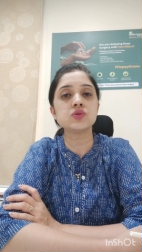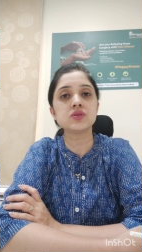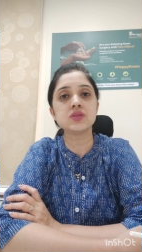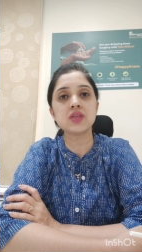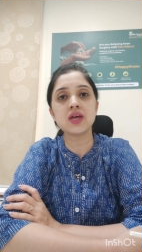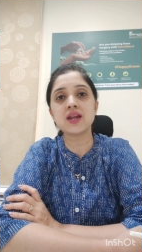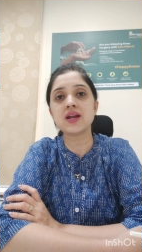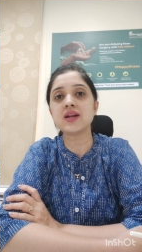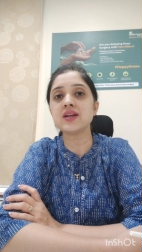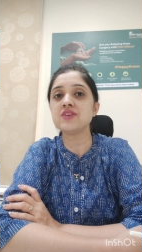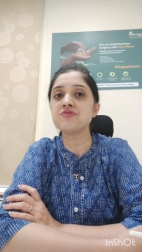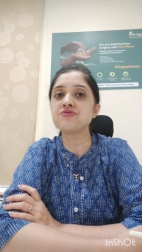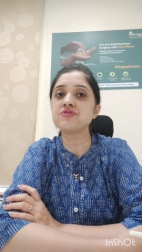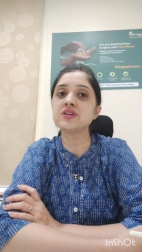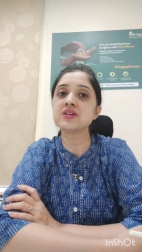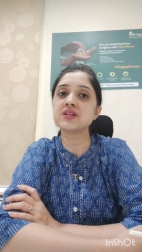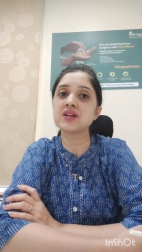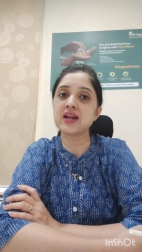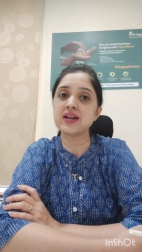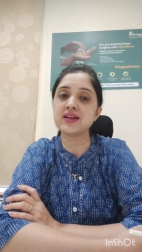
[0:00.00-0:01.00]
there are
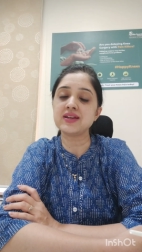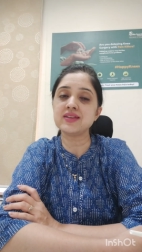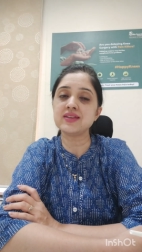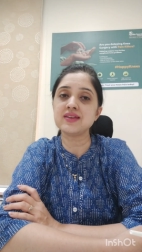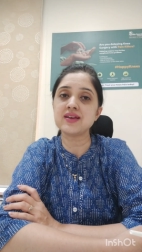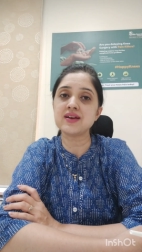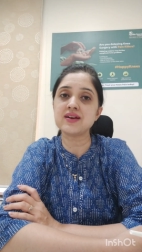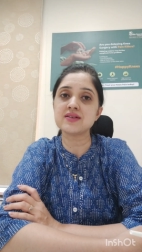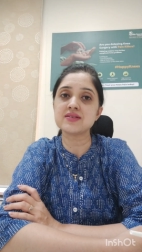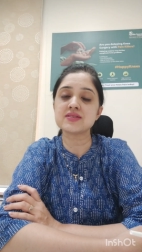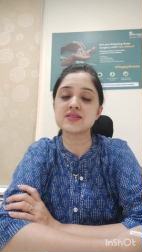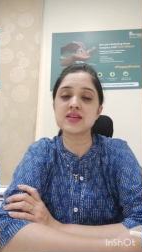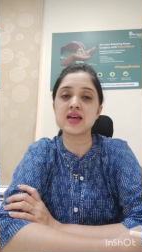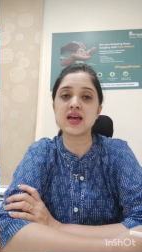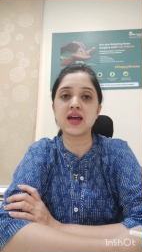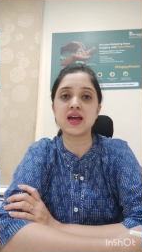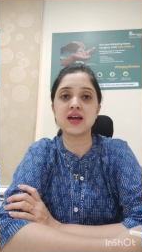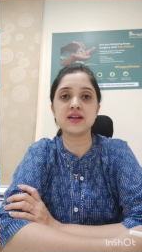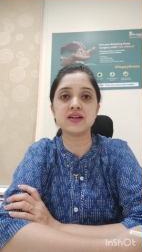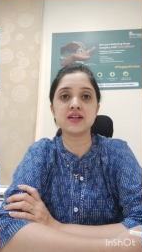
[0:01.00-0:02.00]
different criterias,
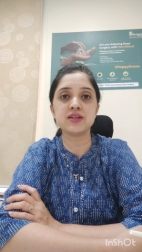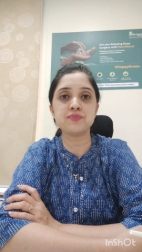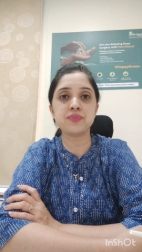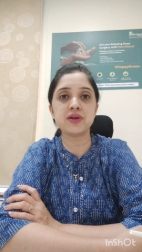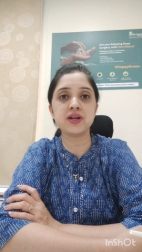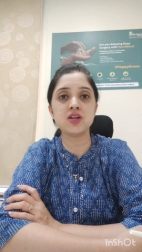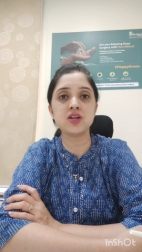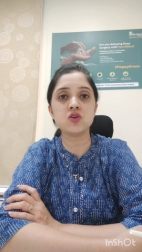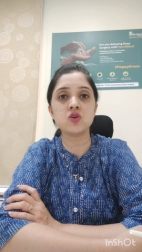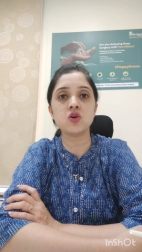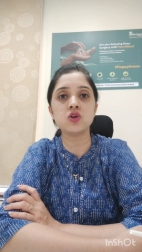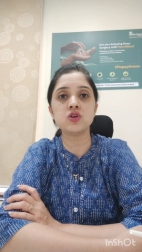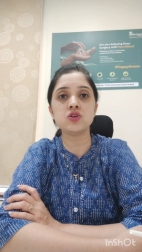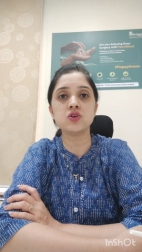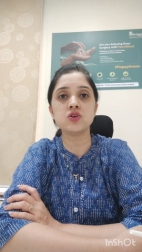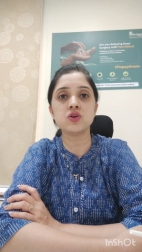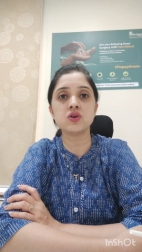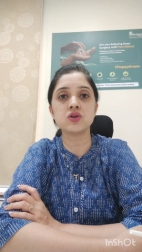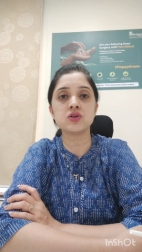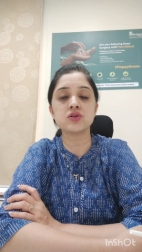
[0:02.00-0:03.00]
and depending on
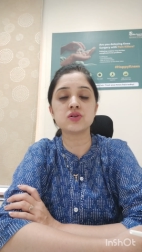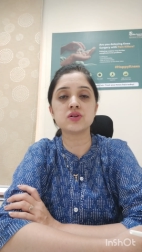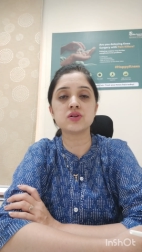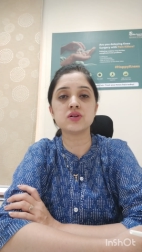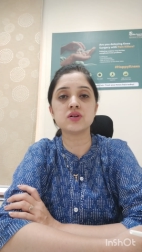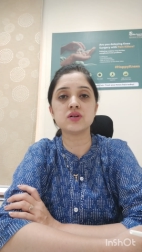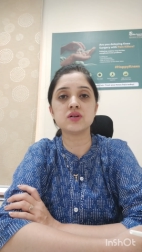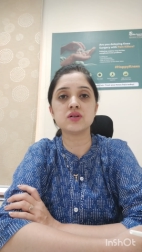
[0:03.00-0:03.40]
your